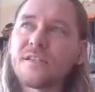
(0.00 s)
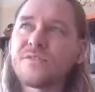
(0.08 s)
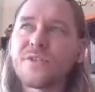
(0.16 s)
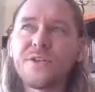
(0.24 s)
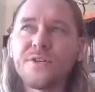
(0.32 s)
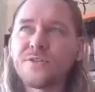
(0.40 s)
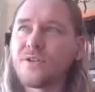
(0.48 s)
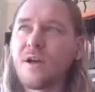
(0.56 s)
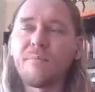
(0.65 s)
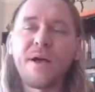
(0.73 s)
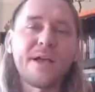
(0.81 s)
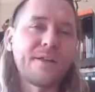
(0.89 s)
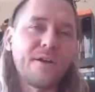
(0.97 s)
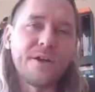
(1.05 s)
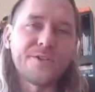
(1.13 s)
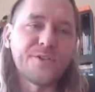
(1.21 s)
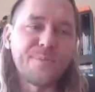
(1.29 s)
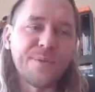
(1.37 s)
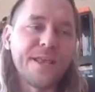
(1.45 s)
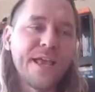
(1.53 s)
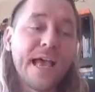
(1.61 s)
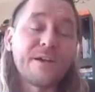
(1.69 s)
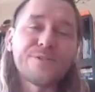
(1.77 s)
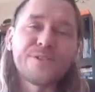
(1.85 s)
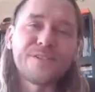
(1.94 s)
of SecureDrop, by and large, has been
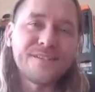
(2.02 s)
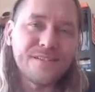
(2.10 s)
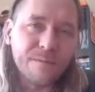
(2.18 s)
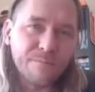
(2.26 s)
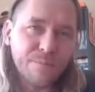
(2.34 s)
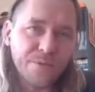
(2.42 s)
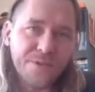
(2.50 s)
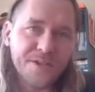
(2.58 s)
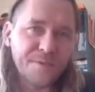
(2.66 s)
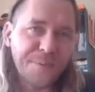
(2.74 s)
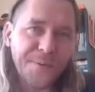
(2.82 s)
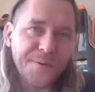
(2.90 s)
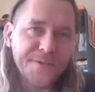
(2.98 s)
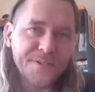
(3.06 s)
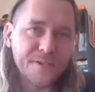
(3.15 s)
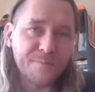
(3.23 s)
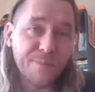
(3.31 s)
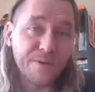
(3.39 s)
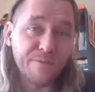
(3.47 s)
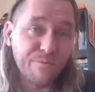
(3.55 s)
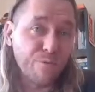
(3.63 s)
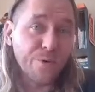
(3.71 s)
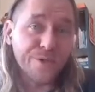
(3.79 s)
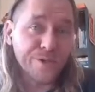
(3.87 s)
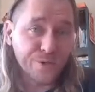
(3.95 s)
how simple the experience has been
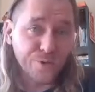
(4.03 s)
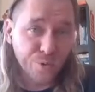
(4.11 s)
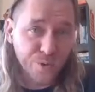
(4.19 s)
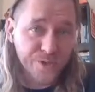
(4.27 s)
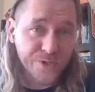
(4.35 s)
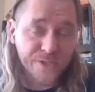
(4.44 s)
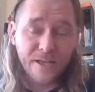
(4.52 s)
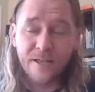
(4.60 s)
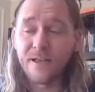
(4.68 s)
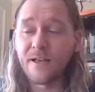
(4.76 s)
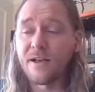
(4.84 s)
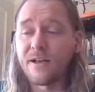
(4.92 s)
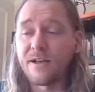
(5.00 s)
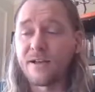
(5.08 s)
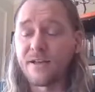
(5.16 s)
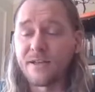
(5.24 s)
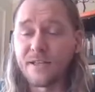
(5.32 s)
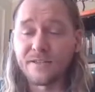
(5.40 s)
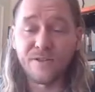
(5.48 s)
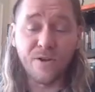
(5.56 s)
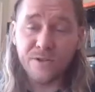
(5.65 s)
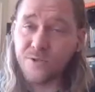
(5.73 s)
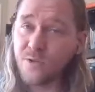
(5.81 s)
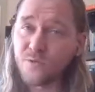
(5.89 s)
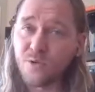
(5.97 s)
for the source. As long
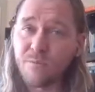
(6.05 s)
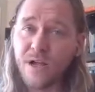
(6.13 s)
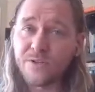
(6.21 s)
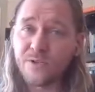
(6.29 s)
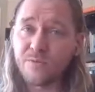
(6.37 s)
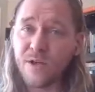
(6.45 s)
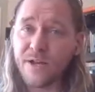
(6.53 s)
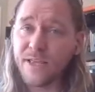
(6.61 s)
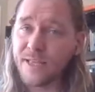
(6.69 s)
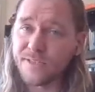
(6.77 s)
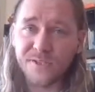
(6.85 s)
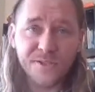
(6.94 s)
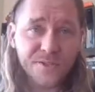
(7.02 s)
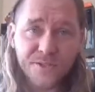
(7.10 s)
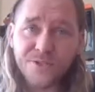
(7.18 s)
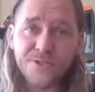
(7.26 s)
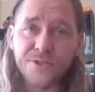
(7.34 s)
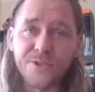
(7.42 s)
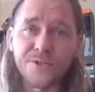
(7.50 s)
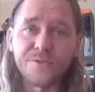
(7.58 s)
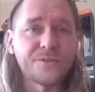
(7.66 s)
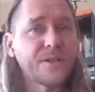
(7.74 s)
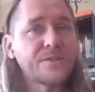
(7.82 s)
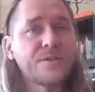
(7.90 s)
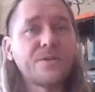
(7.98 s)
as you have Tor browser running, it's a cinch to
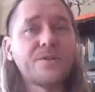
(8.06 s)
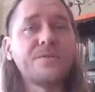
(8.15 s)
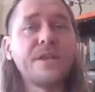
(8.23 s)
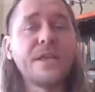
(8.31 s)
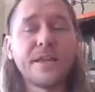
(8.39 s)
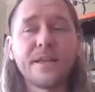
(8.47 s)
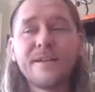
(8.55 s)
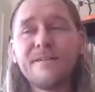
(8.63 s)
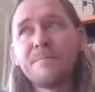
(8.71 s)
use. That's all you need.